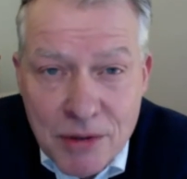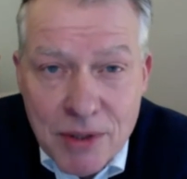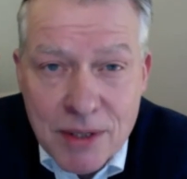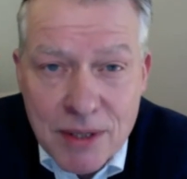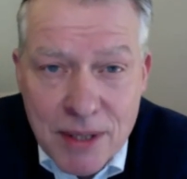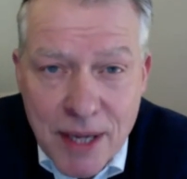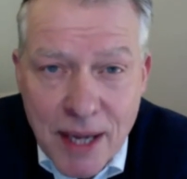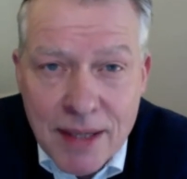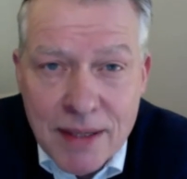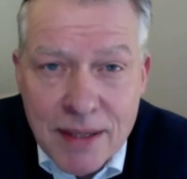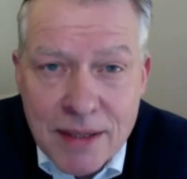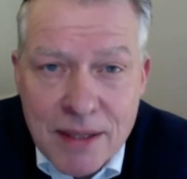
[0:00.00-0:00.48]

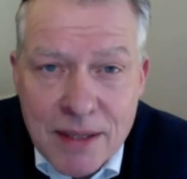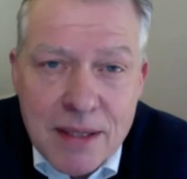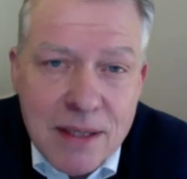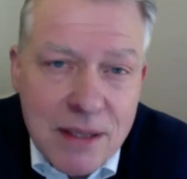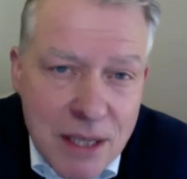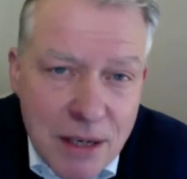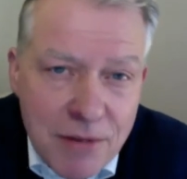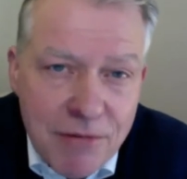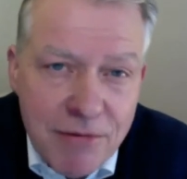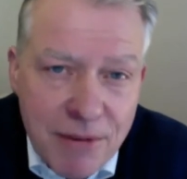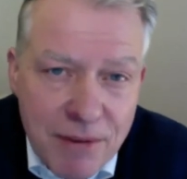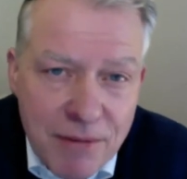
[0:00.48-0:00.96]
sense, is
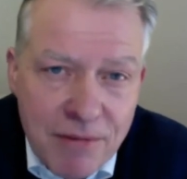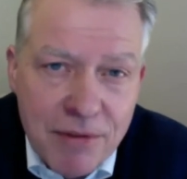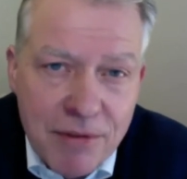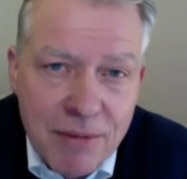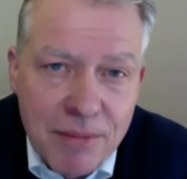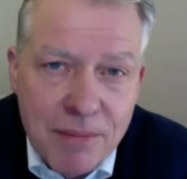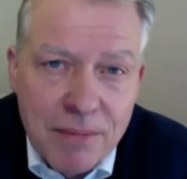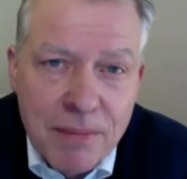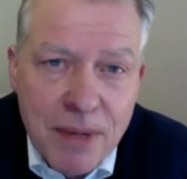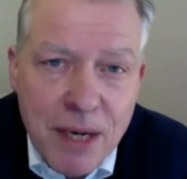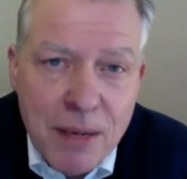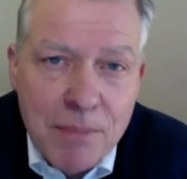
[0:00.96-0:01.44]
different
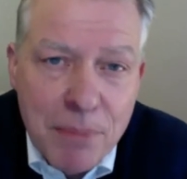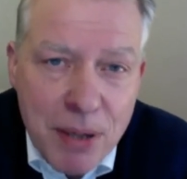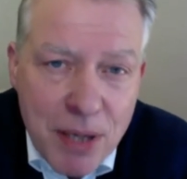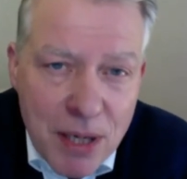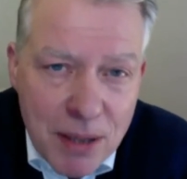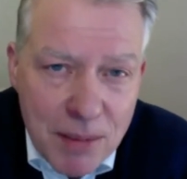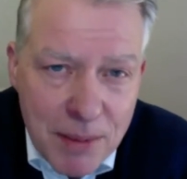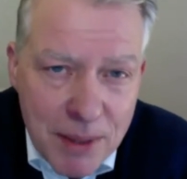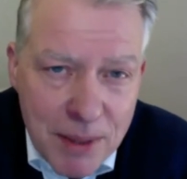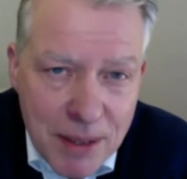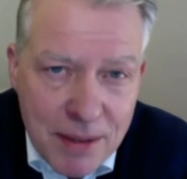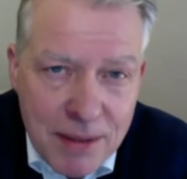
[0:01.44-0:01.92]
from a
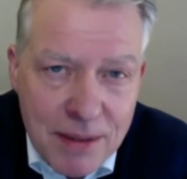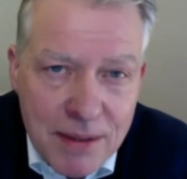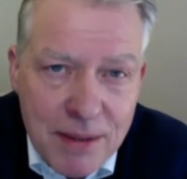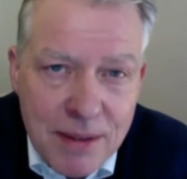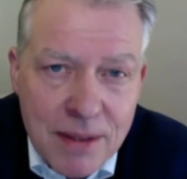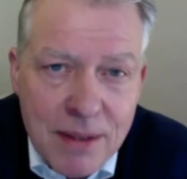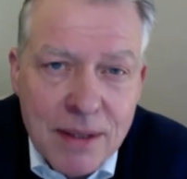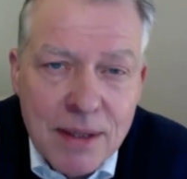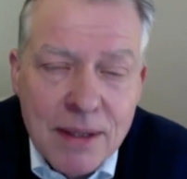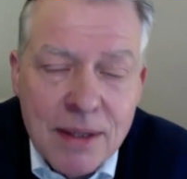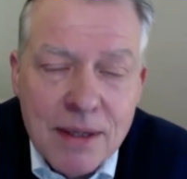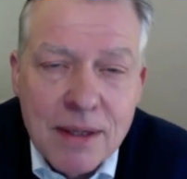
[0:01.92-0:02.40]
permanent
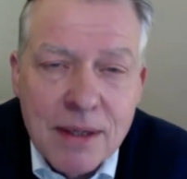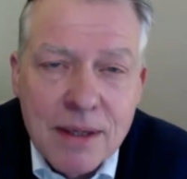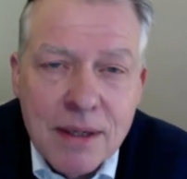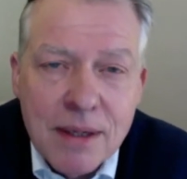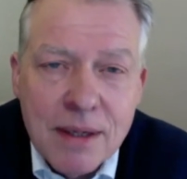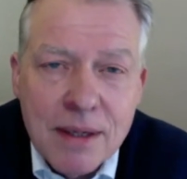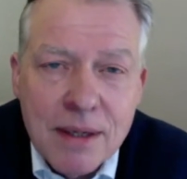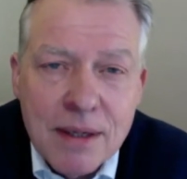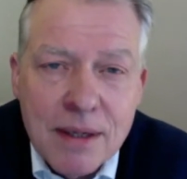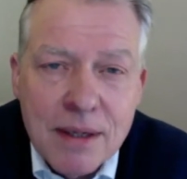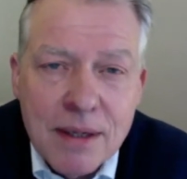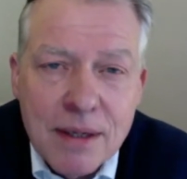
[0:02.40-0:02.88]

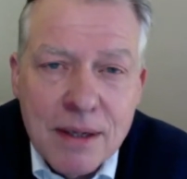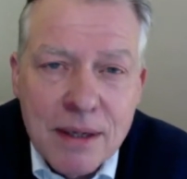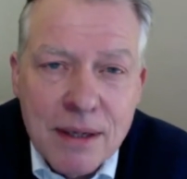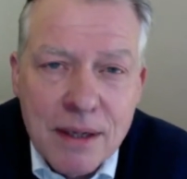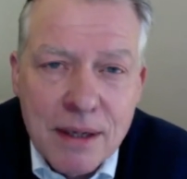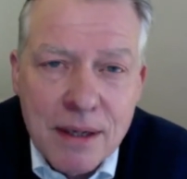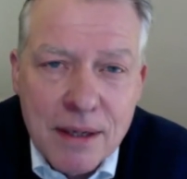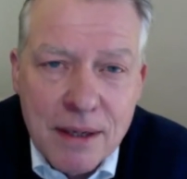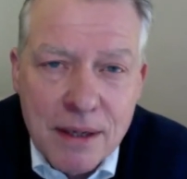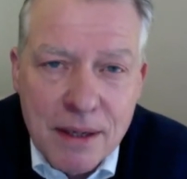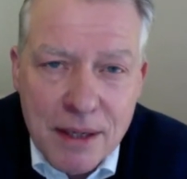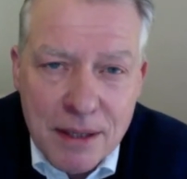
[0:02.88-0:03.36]

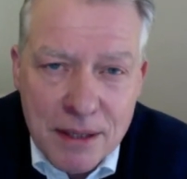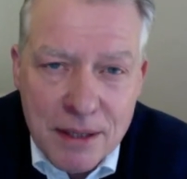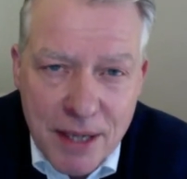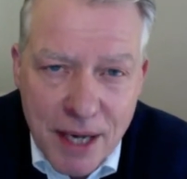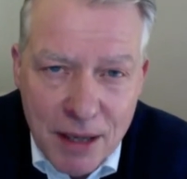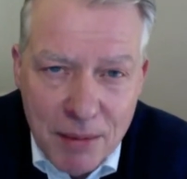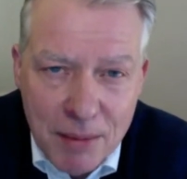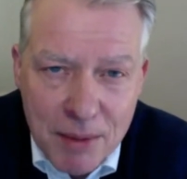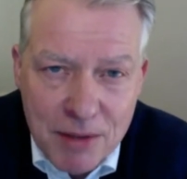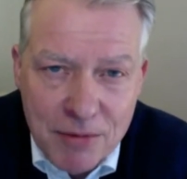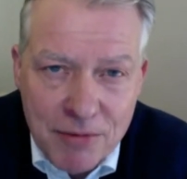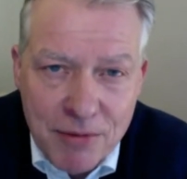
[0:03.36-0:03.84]

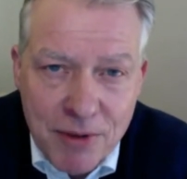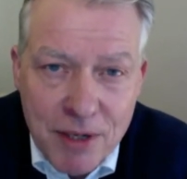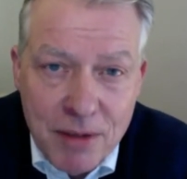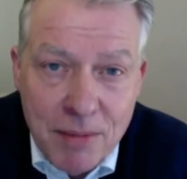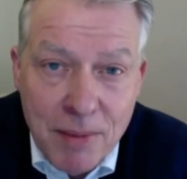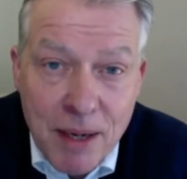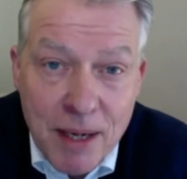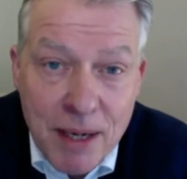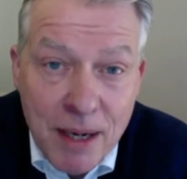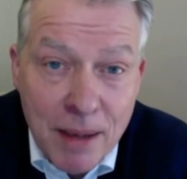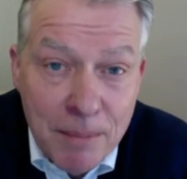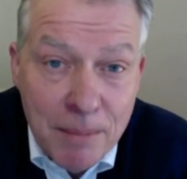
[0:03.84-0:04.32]
curtailment of freedom.
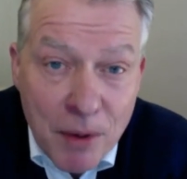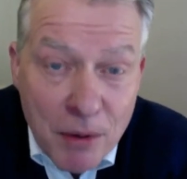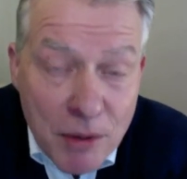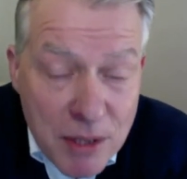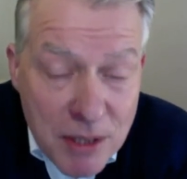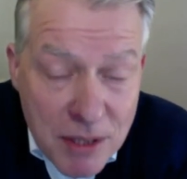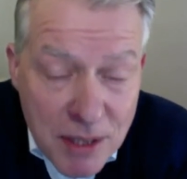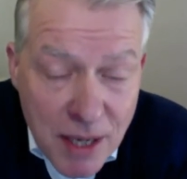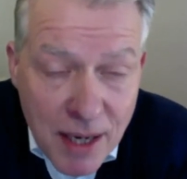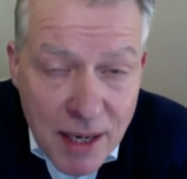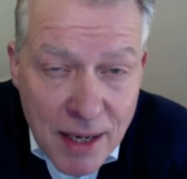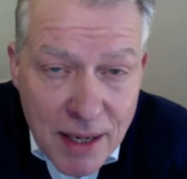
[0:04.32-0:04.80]
And I'm not
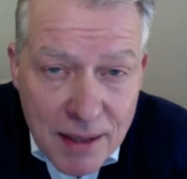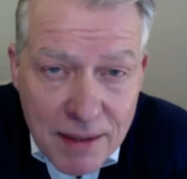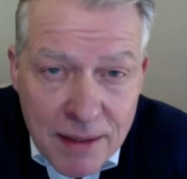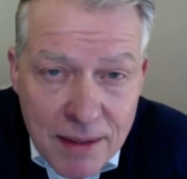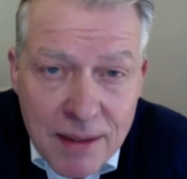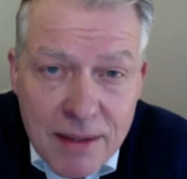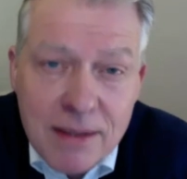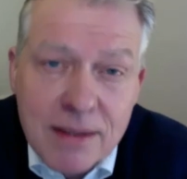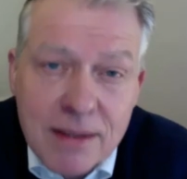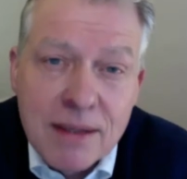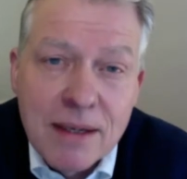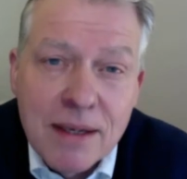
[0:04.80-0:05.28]
saying
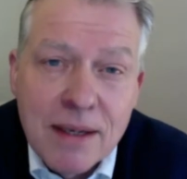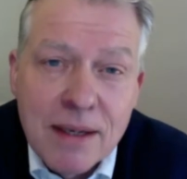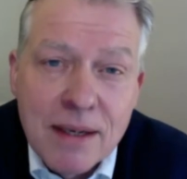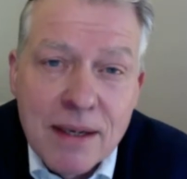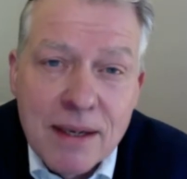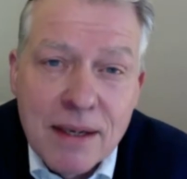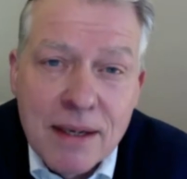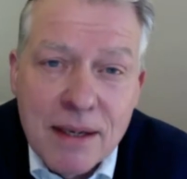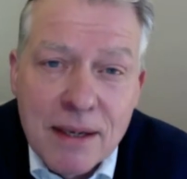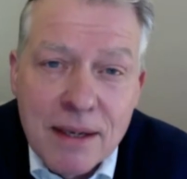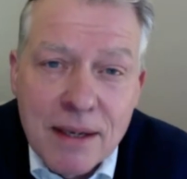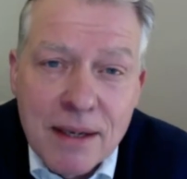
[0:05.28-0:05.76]
that,
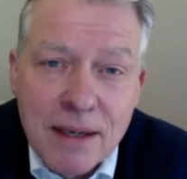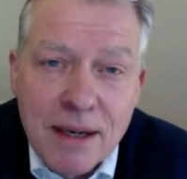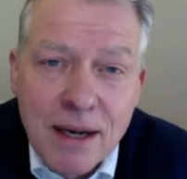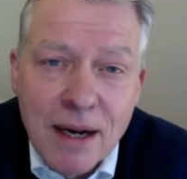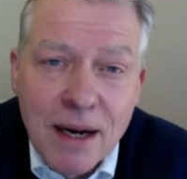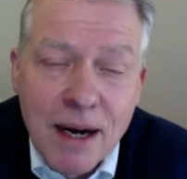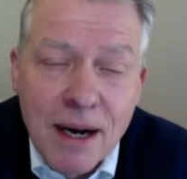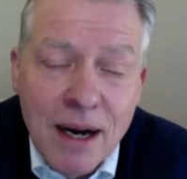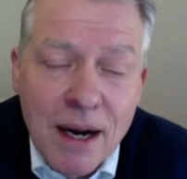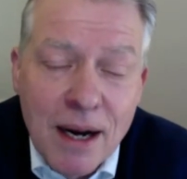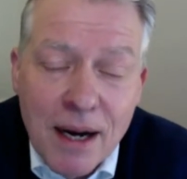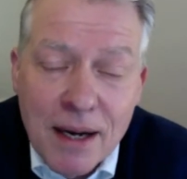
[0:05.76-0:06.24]

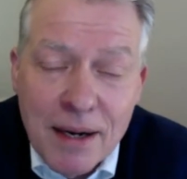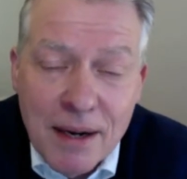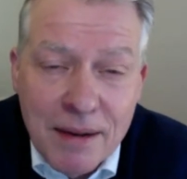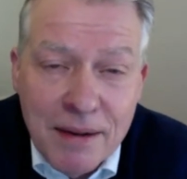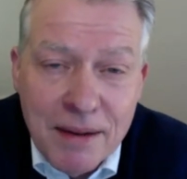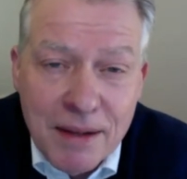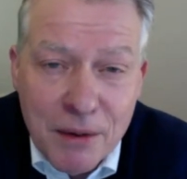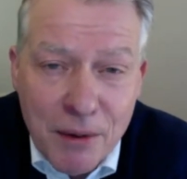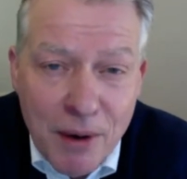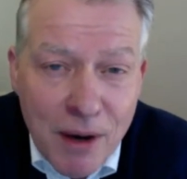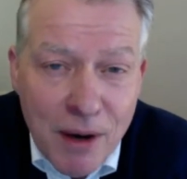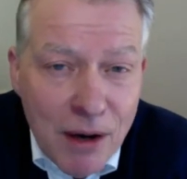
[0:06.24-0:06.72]
and I think
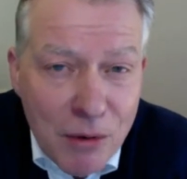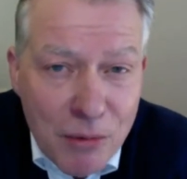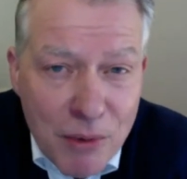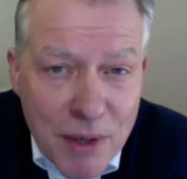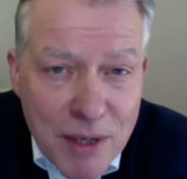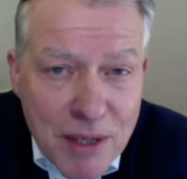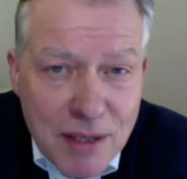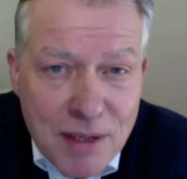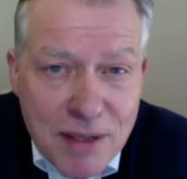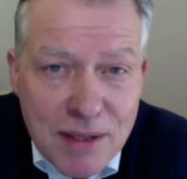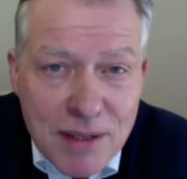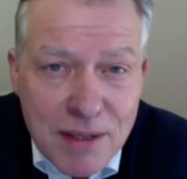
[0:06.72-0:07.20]
there are
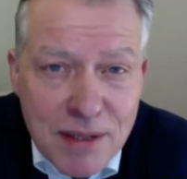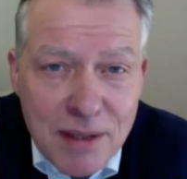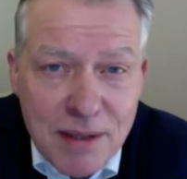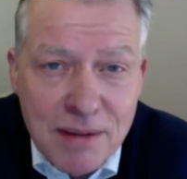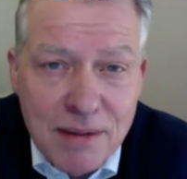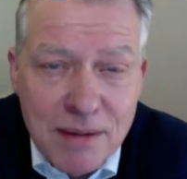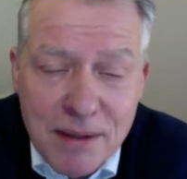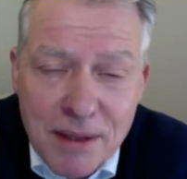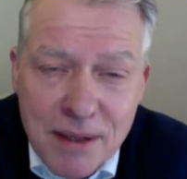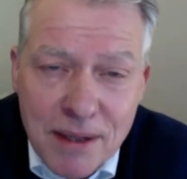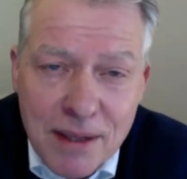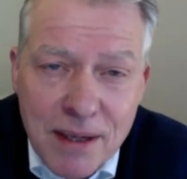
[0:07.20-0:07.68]
risks that
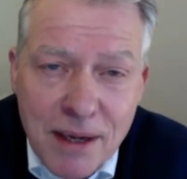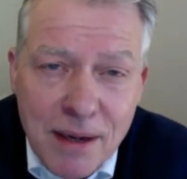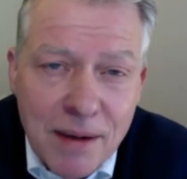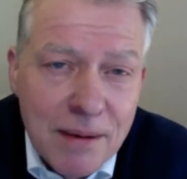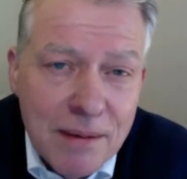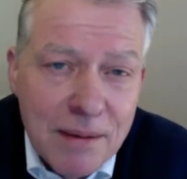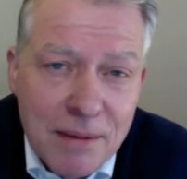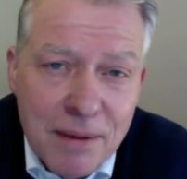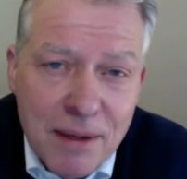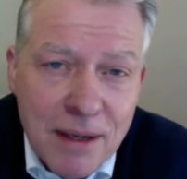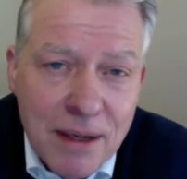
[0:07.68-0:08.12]
the